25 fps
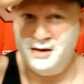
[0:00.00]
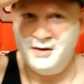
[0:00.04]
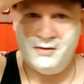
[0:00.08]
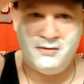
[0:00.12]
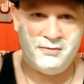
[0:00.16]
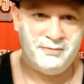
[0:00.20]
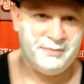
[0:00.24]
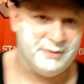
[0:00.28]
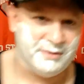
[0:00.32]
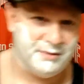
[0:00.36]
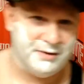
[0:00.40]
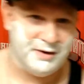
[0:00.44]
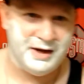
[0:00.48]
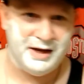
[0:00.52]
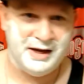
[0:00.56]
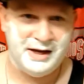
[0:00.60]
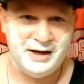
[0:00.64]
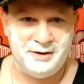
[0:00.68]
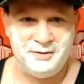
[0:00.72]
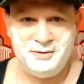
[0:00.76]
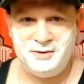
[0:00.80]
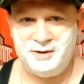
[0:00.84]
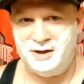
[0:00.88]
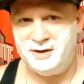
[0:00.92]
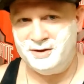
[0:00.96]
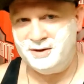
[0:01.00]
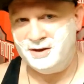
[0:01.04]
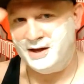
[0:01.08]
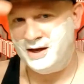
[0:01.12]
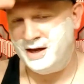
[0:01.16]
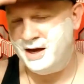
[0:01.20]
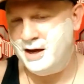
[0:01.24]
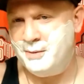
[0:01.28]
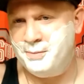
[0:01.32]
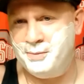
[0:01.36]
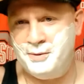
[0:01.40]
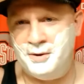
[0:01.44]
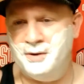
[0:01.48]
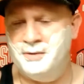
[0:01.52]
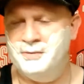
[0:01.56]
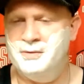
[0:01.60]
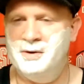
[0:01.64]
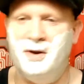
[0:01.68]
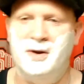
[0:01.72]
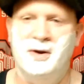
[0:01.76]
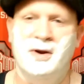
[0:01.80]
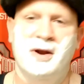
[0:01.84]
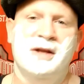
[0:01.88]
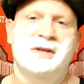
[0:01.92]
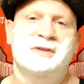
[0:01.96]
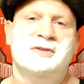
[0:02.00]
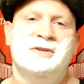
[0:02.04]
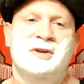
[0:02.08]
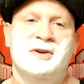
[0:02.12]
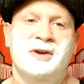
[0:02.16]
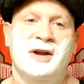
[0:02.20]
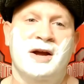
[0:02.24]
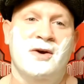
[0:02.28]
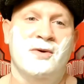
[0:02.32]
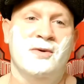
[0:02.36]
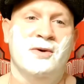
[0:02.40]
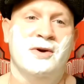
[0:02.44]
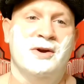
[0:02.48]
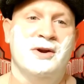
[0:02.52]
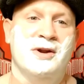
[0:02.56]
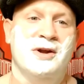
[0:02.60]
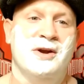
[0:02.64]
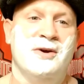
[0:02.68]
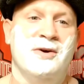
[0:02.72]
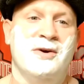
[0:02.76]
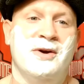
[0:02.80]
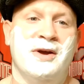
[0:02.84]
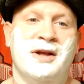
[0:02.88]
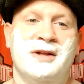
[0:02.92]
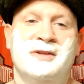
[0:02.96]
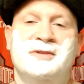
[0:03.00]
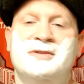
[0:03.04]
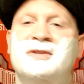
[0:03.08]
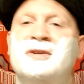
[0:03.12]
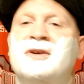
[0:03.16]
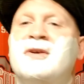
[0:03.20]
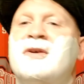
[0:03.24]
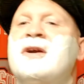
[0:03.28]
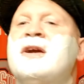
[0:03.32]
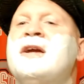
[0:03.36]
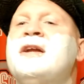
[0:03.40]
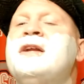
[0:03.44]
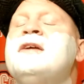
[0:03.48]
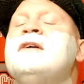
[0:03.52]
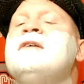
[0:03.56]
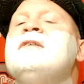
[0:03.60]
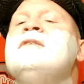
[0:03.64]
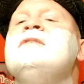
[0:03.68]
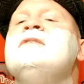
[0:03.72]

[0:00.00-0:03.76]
feel naked without the cap on. Alright, so now we're going to go against the grain.